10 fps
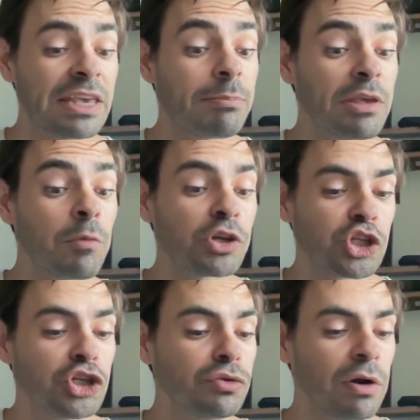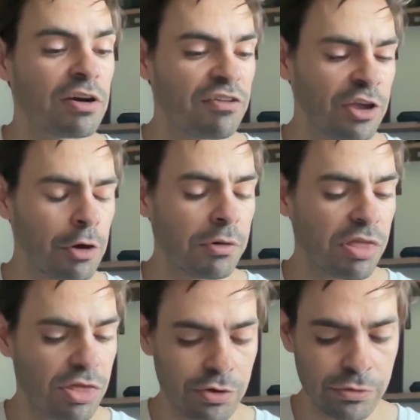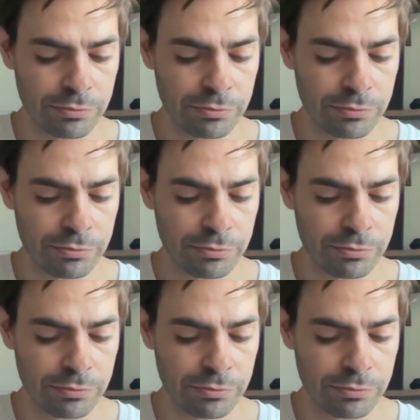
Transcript: Give me what you are going through.